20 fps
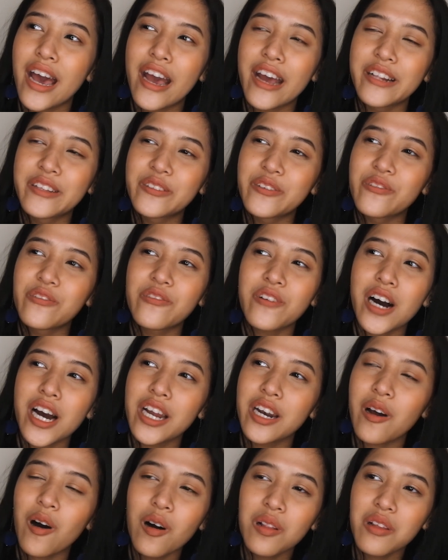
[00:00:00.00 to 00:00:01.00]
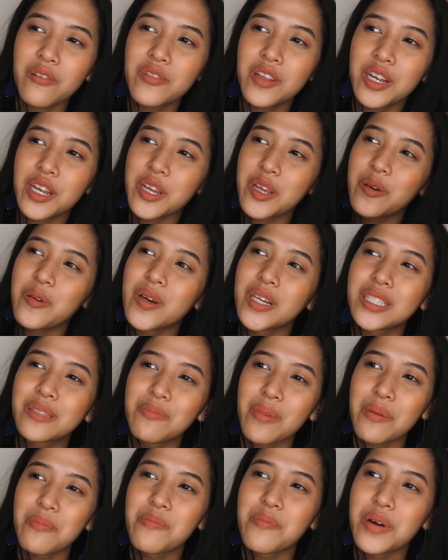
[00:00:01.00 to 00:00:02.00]
and to find all of the
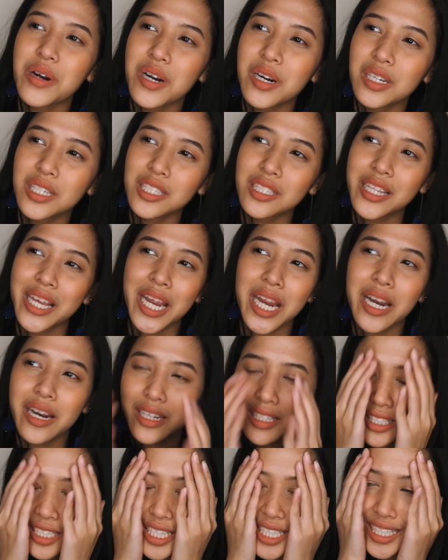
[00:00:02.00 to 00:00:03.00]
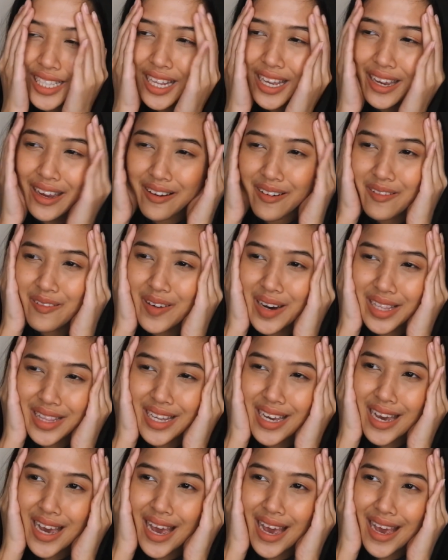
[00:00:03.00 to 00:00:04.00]
newest members there. It's just like what
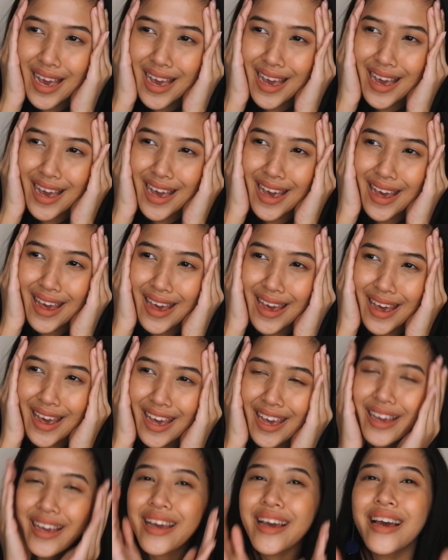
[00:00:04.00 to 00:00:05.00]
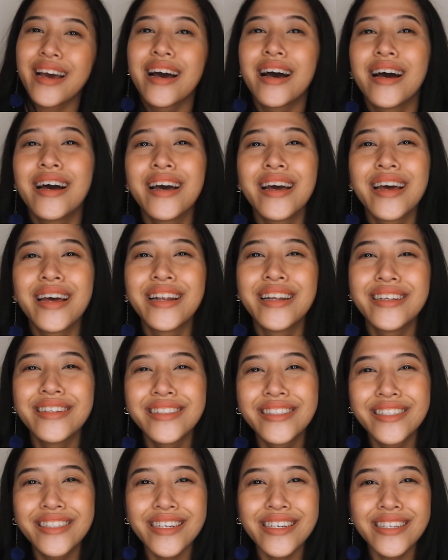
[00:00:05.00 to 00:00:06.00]
the heck and
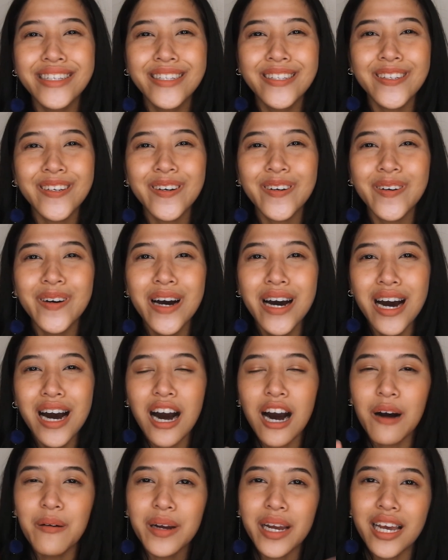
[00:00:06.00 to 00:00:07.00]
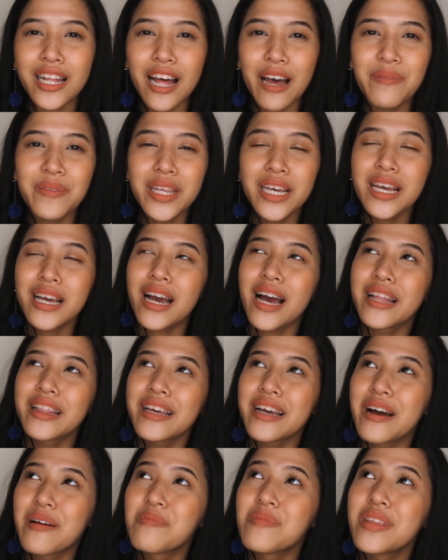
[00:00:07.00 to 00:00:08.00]
it's just so okay. I think
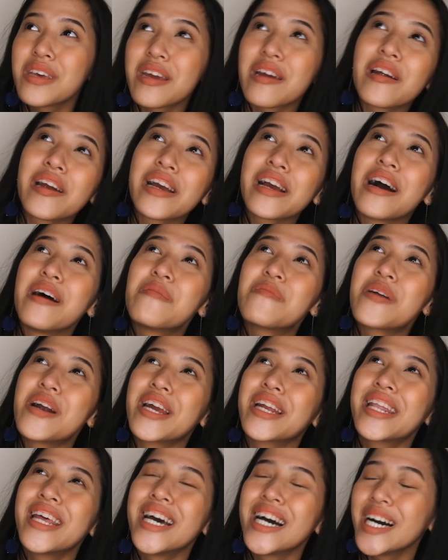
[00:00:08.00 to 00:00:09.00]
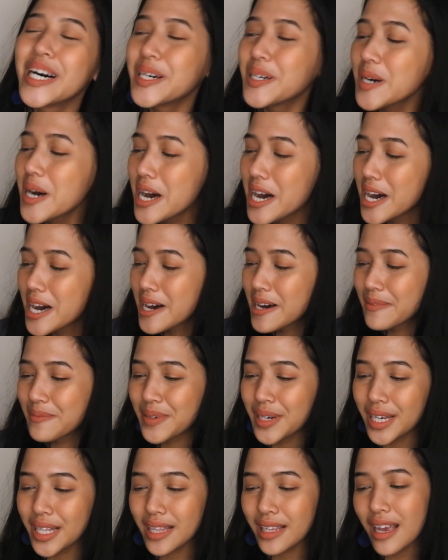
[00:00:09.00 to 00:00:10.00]
I'm tearing up right now,
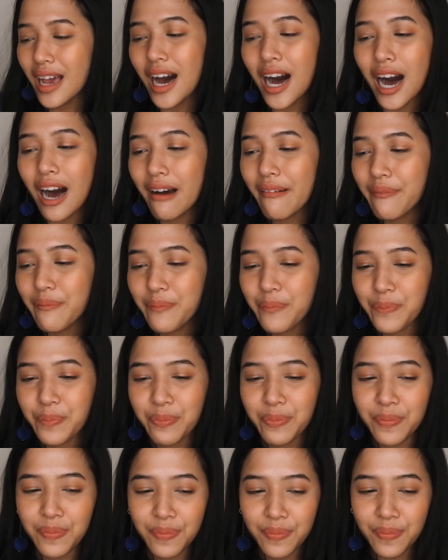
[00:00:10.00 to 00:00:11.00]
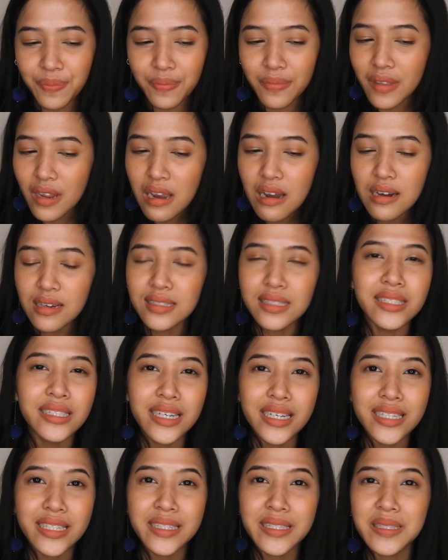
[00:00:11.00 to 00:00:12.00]
but yeah, it's
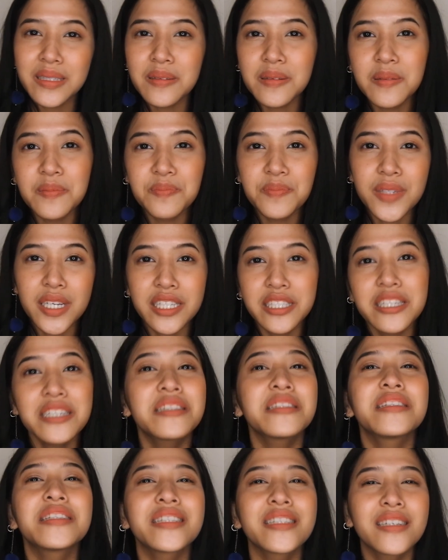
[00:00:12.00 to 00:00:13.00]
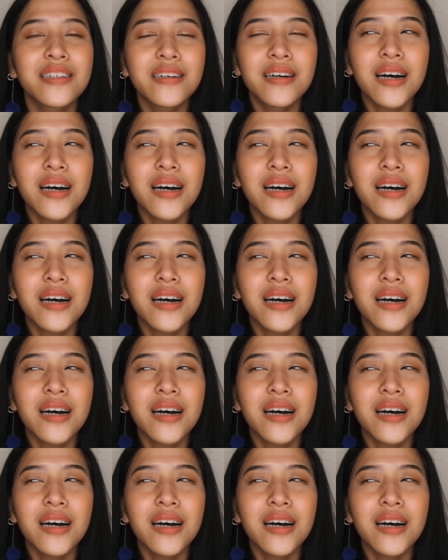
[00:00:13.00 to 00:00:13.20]
just